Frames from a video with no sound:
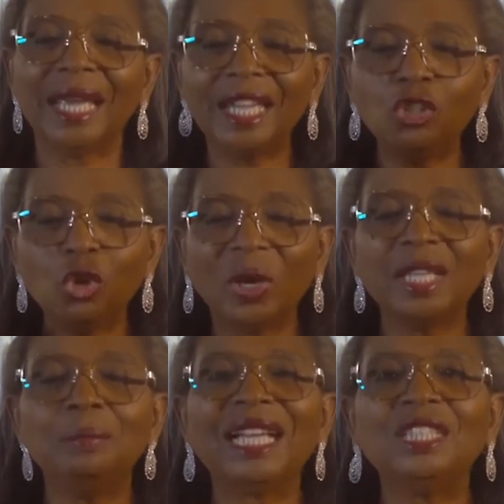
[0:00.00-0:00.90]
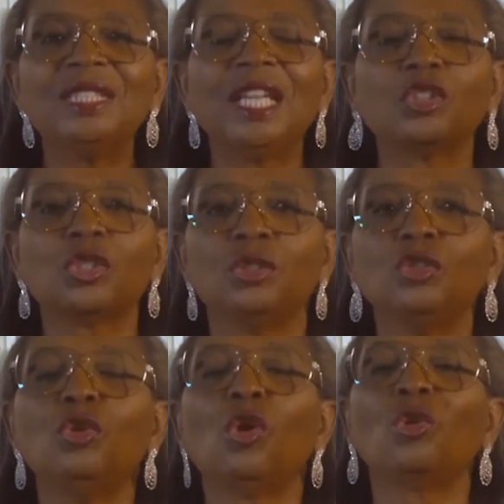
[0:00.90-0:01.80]
in your imagination,
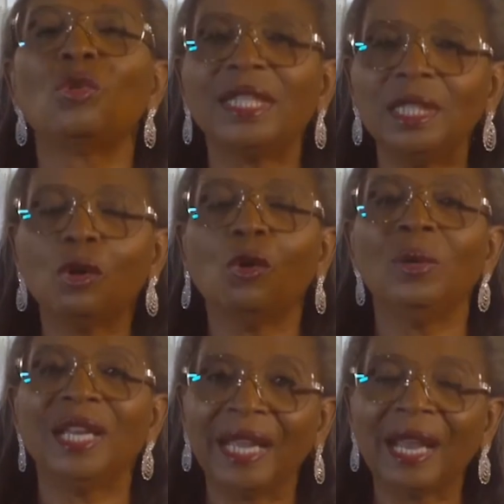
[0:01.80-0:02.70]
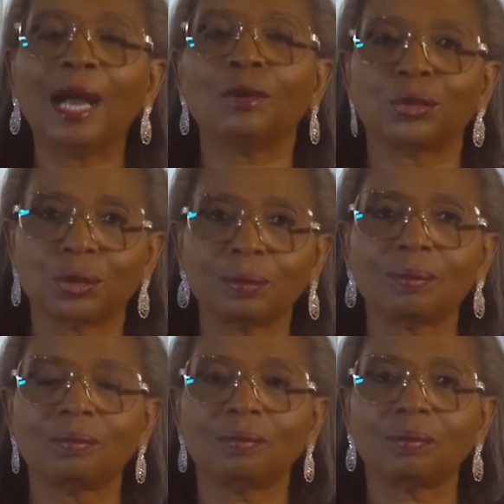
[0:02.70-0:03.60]
you already own a house.
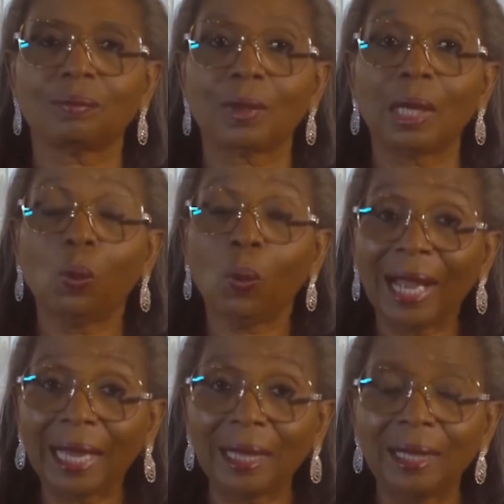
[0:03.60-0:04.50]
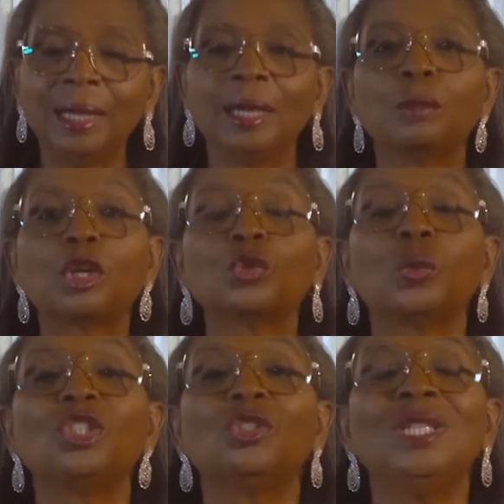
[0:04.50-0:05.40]
Why?
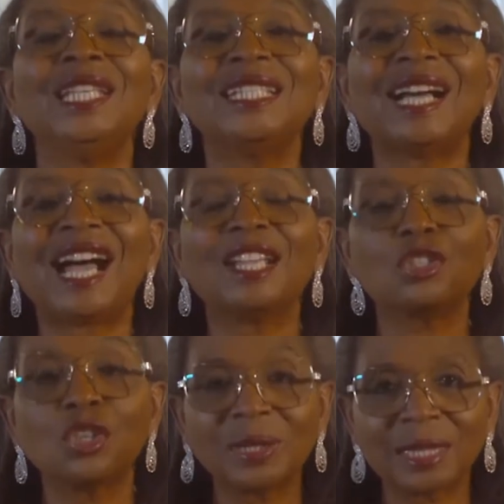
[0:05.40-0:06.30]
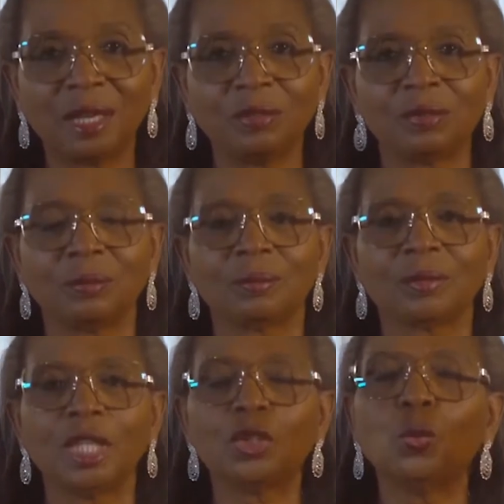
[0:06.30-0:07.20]
Because what you need to ask yourself
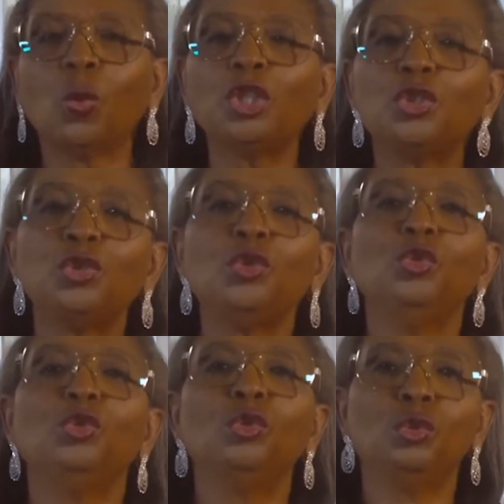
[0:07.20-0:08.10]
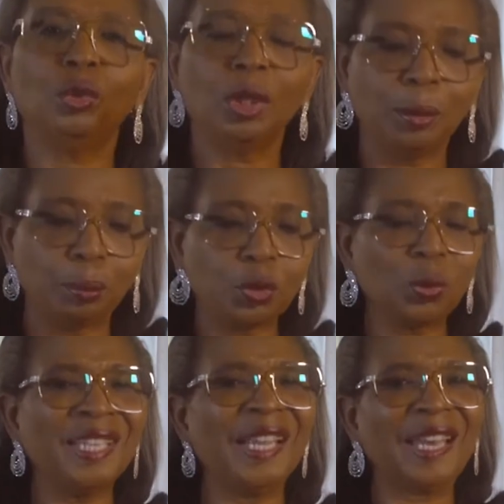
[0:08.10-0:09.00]
is, what do you do
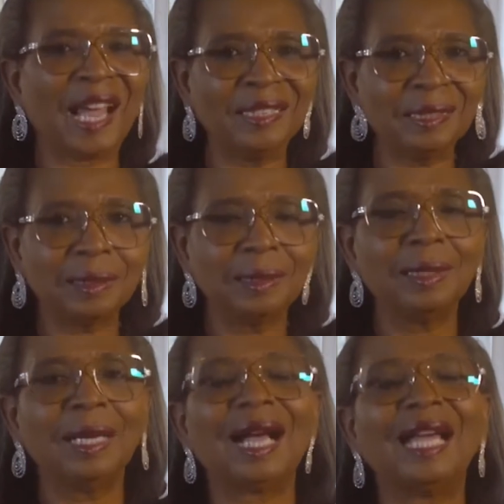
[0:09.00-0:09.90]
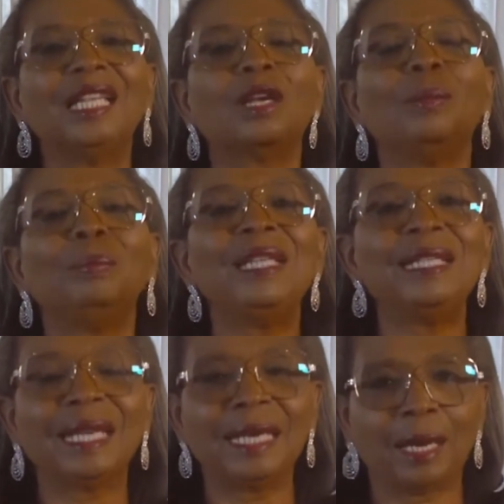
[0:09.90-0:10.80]
between a land and a
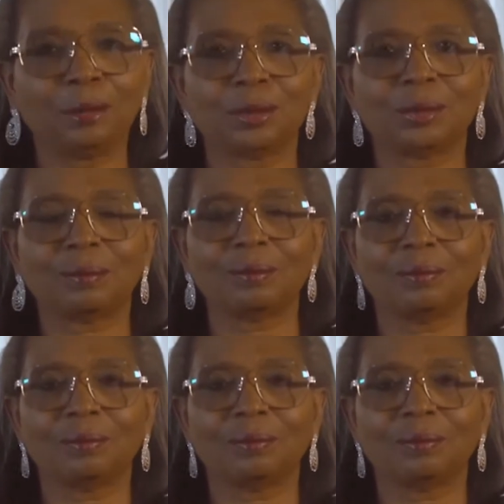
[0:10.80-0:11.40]
completed house?